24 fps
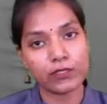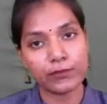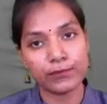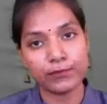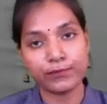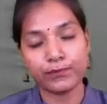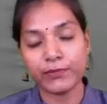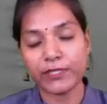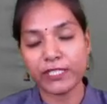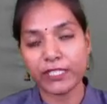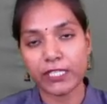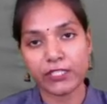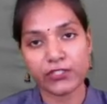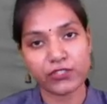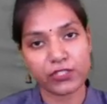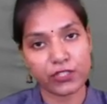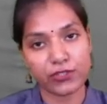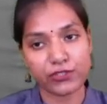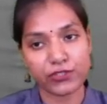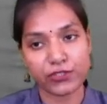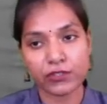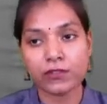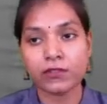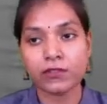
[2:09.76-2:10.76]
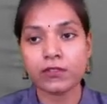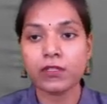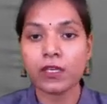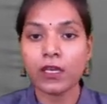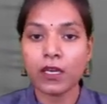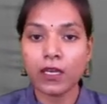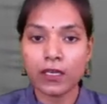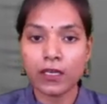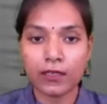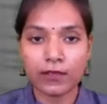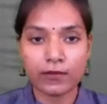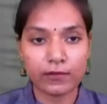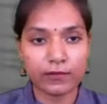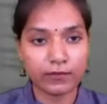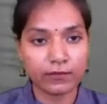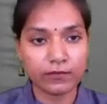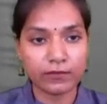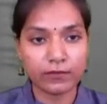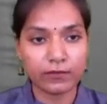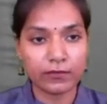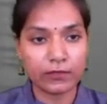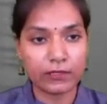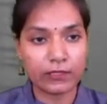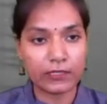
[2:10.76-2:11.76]
PN junctions
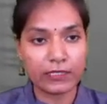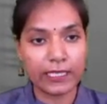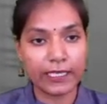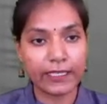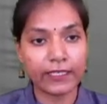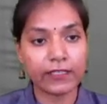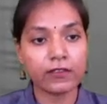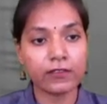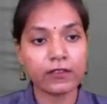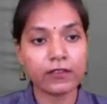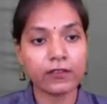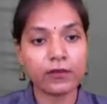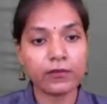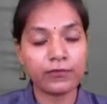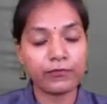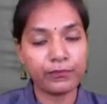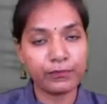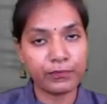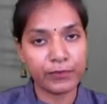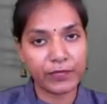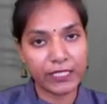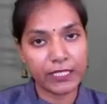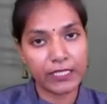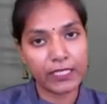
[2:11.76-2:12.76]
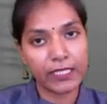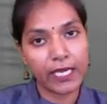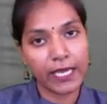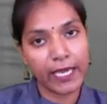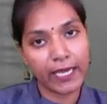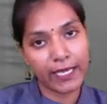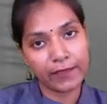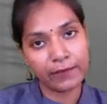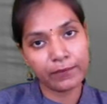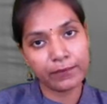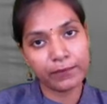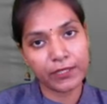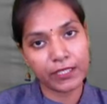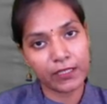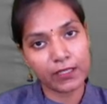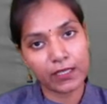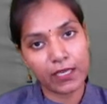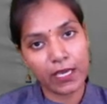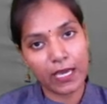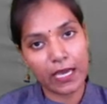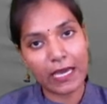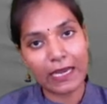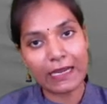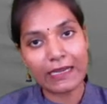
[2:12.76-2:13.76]
like PNP
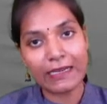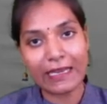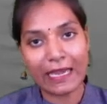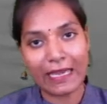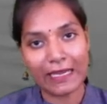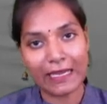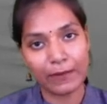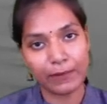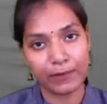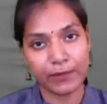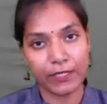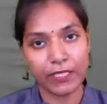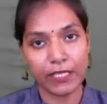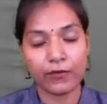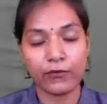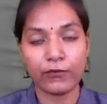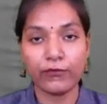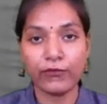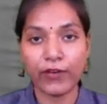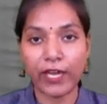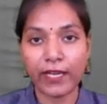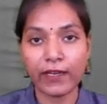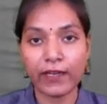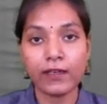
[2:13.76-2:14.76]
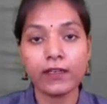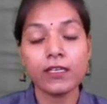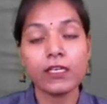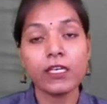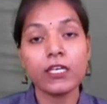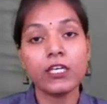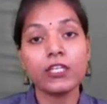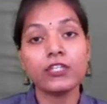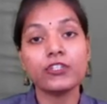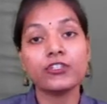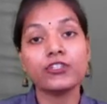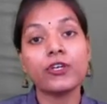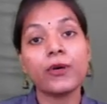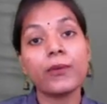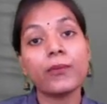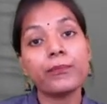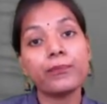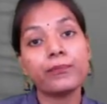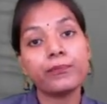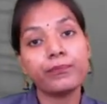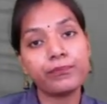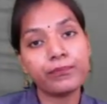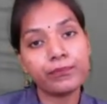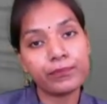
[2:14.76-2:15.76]
and NPN. When the
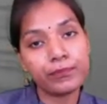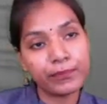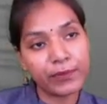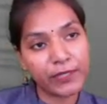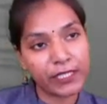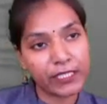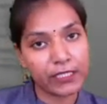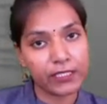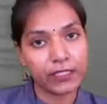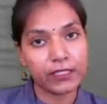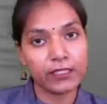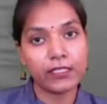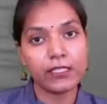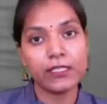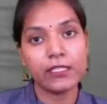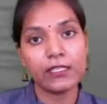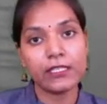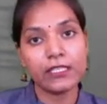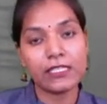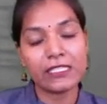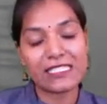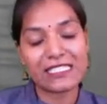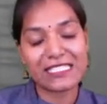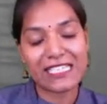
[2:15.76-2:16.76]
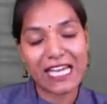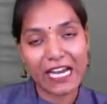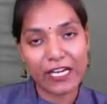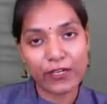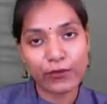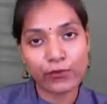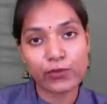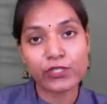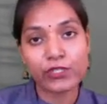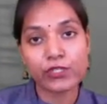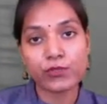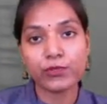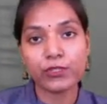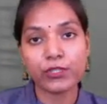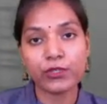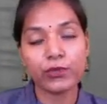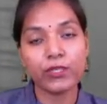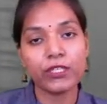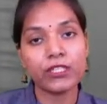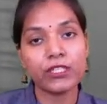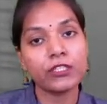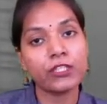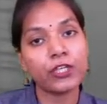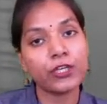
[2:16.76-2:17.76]
P is sandwiched
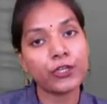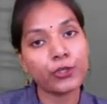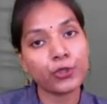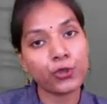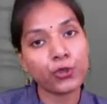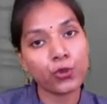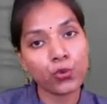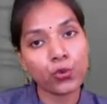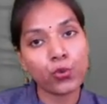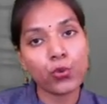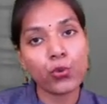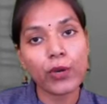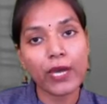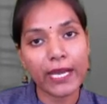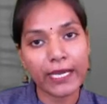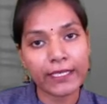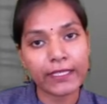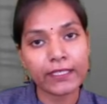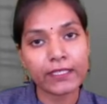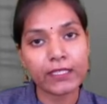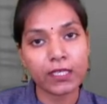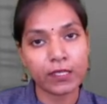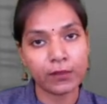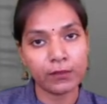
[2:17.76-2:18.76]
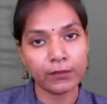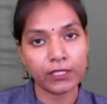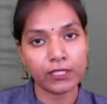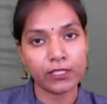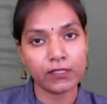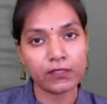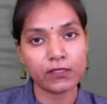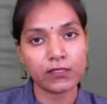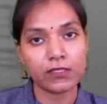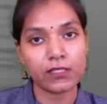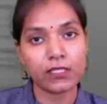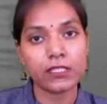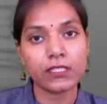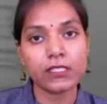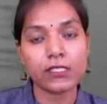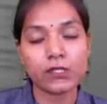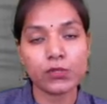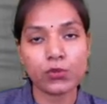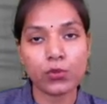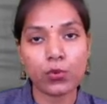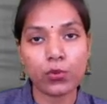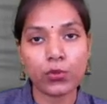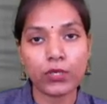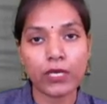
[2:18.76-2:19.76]
between the two N terminals, it is
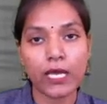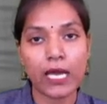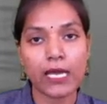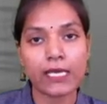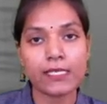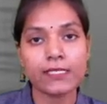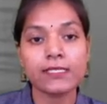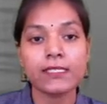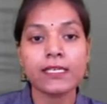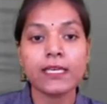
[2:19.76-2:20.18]
known as